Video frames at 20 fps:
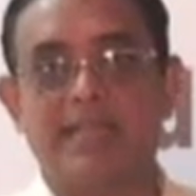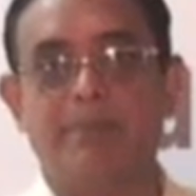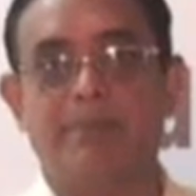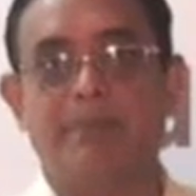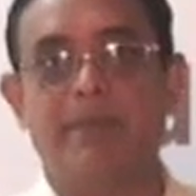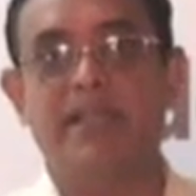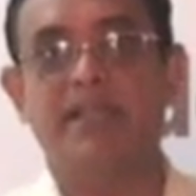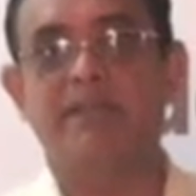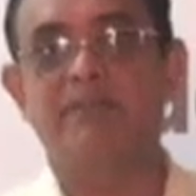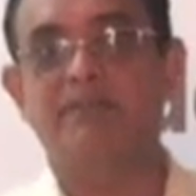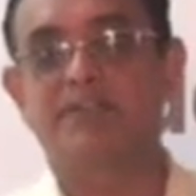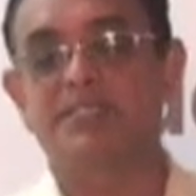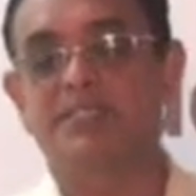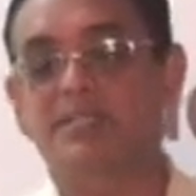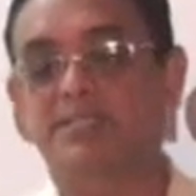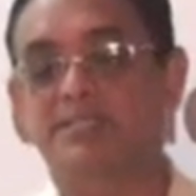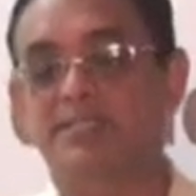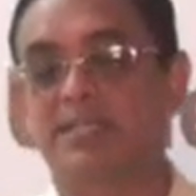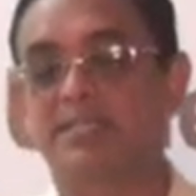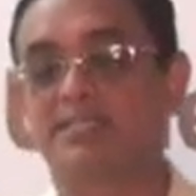the pain which
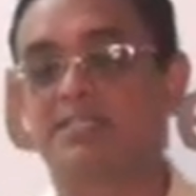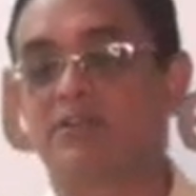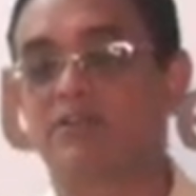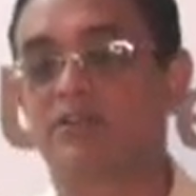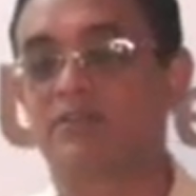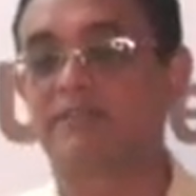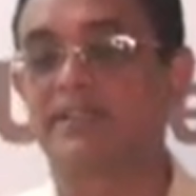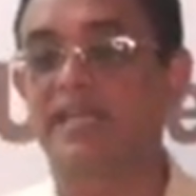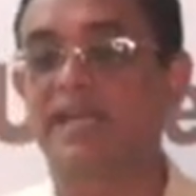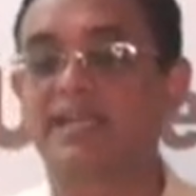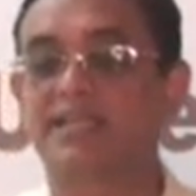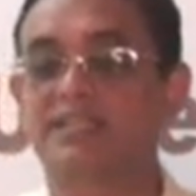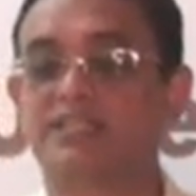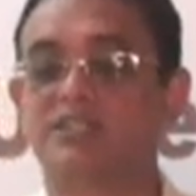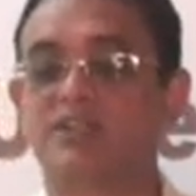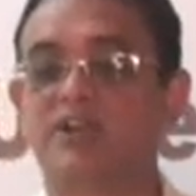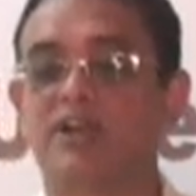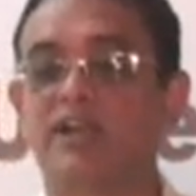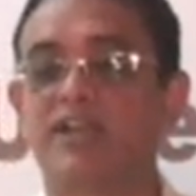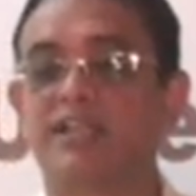results out of that is
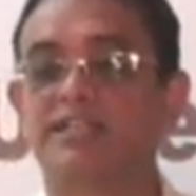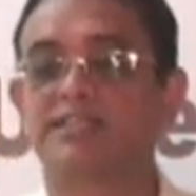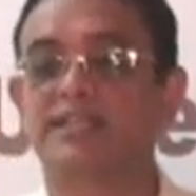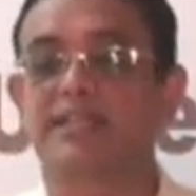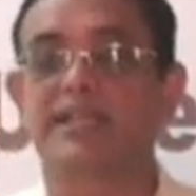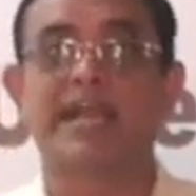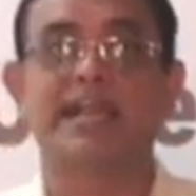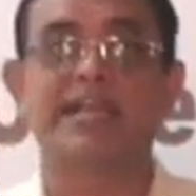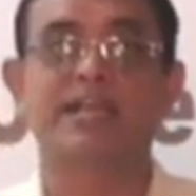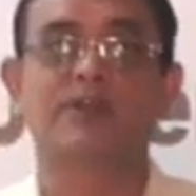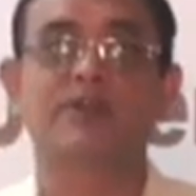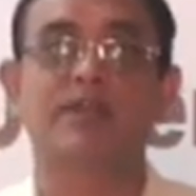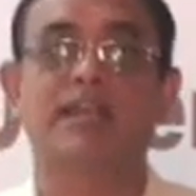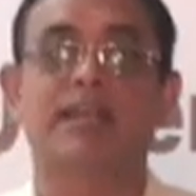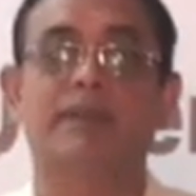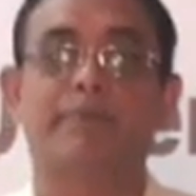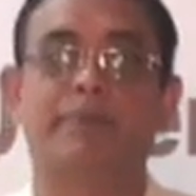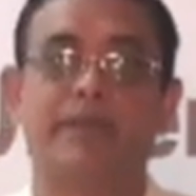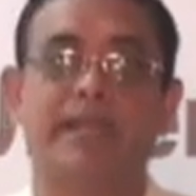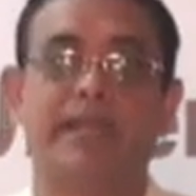called as the
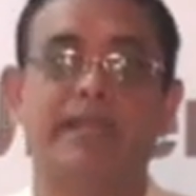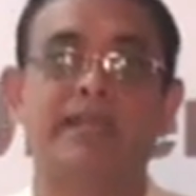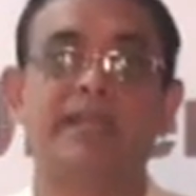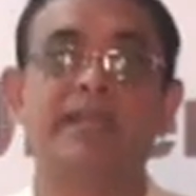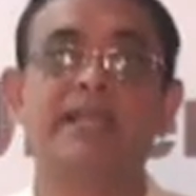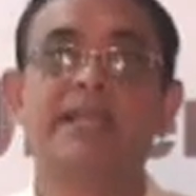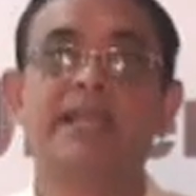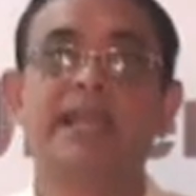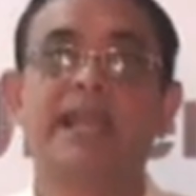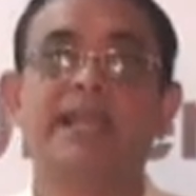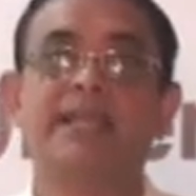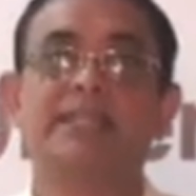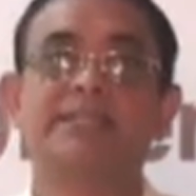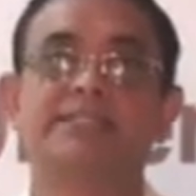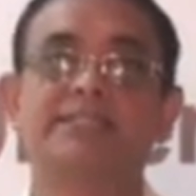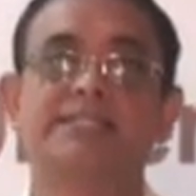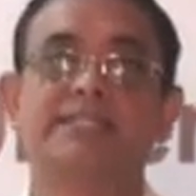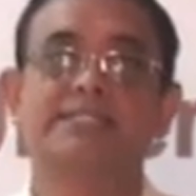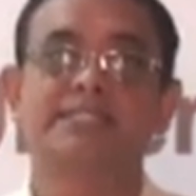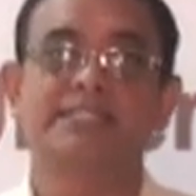radicular pain, and is
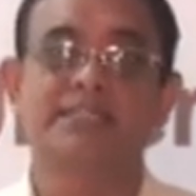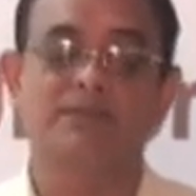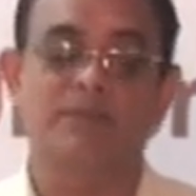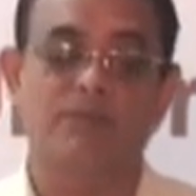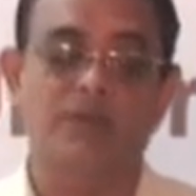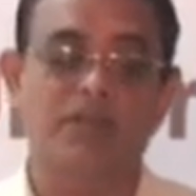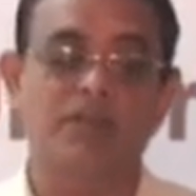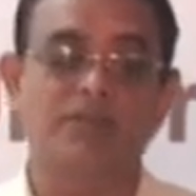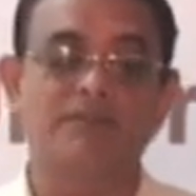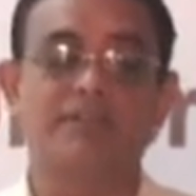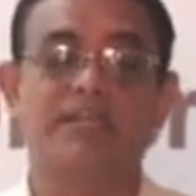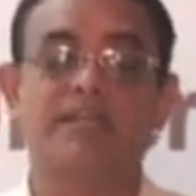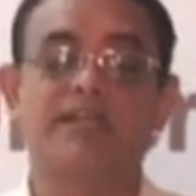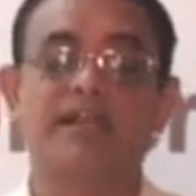this one of the